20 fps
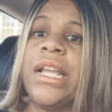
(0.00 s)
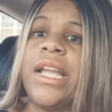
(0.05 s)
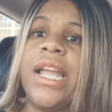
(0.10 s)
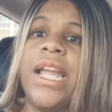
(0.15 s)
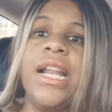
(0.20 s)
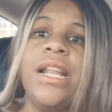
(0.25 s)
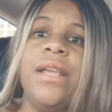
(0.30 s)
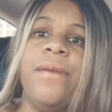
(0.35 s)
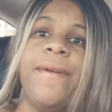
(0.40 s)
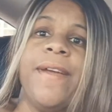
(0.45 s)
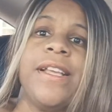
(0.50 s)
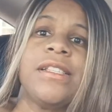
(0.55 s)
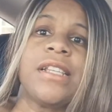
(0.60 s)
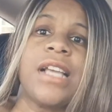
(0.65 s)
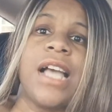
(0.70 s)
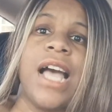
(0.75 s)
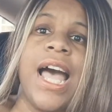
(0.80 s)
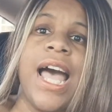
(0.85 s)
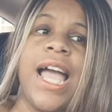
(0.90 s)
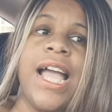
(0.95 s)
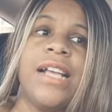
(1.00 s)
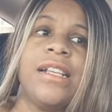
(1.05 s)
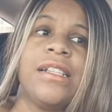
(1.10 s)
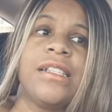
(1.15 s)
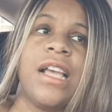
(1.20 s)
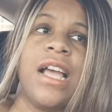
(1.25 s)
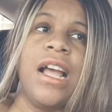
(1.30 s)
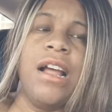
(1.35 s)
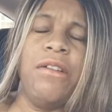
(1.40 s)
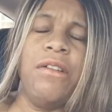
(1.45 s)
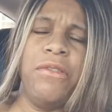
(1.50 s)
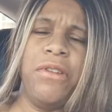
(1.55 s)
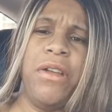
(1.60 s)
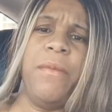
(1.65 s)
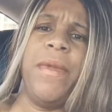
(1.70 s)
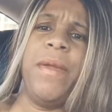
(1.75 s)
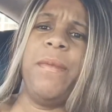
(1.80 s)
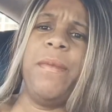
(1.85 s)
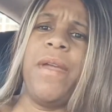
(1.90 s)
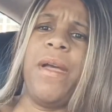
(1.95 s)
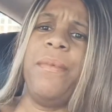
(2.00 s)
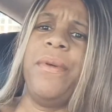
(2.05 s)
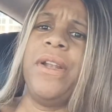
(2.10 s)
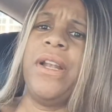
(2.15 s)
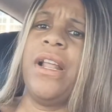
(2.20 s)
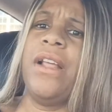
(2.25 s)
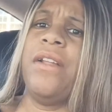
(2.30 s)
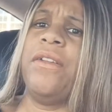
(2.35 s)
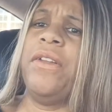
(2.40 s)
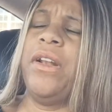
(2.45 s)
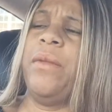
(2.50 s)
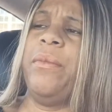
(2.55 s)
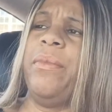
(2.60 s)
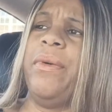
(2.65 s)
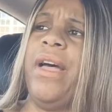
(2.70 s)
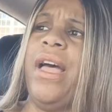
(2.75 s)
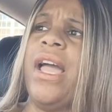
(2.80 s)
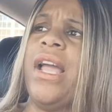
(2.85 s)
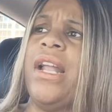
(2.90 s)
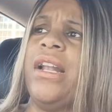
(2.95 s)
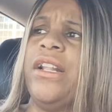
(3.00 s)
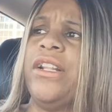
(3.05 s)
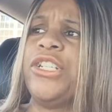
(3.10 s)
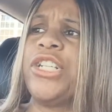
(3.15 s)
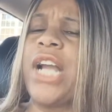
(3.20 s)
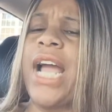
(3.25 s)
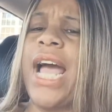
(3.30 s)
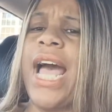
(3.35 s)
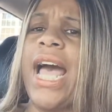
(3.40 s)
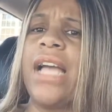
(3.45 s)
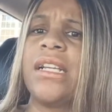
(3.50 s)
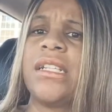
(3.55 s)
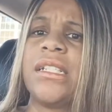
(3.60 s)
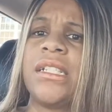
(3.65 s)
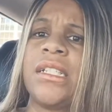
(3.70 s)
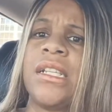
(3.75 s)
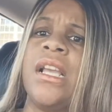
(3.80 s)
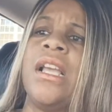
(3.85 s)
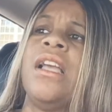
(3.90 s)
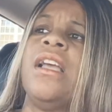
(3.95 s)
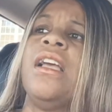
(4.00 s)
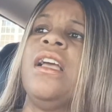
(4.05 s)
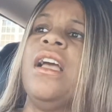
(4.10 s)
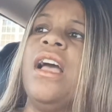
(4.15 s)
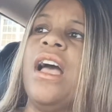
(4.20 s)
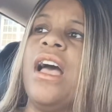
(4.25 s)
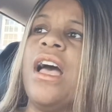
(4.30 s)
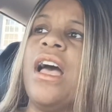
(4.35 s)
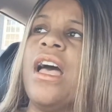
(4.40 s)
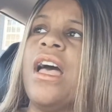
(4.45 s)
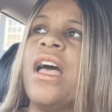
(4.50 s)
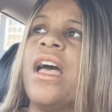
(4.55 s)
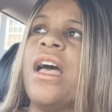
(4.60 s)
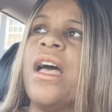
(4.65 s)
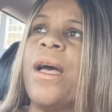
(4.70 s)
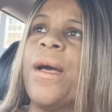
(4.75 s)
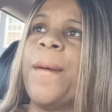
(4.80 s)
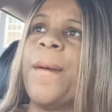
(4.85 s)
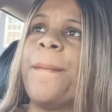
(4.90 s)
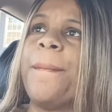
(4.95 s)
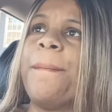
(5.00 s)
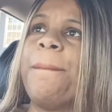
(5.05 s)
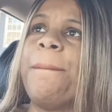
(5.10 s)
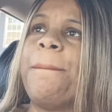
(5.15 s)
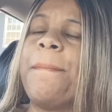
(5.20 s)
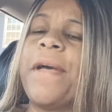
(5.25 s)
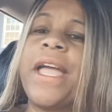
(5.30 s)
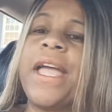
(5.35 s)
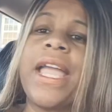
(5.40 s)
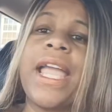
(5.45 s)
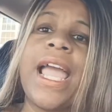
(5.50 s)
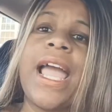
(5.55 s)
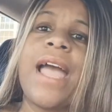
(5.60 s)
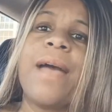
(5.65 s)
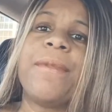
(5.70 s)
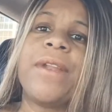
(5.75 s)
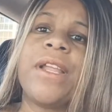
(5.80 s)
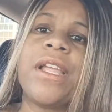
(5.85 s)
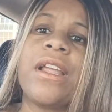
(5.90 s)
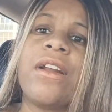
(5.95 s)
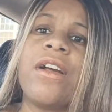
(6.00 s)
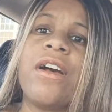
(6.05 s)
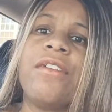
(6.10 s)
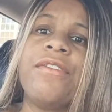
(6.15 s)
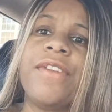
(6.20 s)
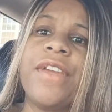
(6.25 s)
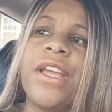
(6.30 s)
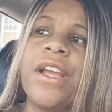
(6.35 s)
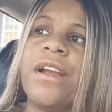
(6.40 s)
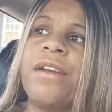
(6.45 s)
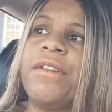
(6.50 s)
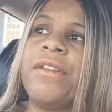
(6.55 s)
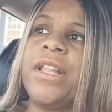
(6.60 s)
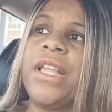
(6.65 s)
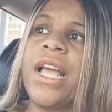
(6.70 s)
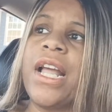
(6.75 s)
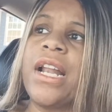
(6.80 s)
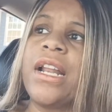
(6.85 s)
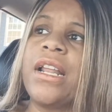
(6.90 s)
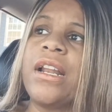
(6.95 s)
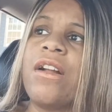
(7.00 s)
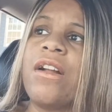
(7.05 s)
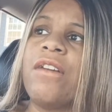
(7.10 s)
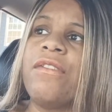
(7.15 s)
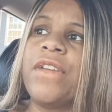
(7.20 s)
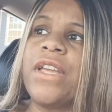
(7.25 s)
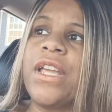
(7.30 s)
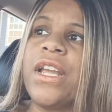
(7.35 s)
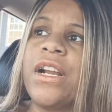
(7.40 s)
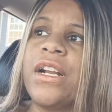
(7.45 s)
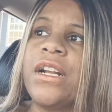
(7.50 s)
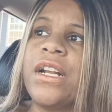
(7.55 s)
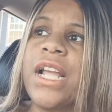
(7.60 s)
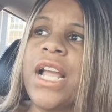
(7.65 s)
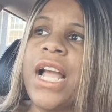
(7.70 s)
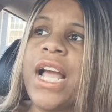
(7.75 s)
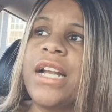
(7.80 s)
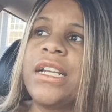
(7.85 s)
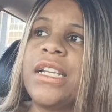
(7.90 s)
Anyways, guys, I don't know, maybe I'll put that on the behind the tracks. But yeah, I'm gonna get off of here. I really gotta get off of here. I think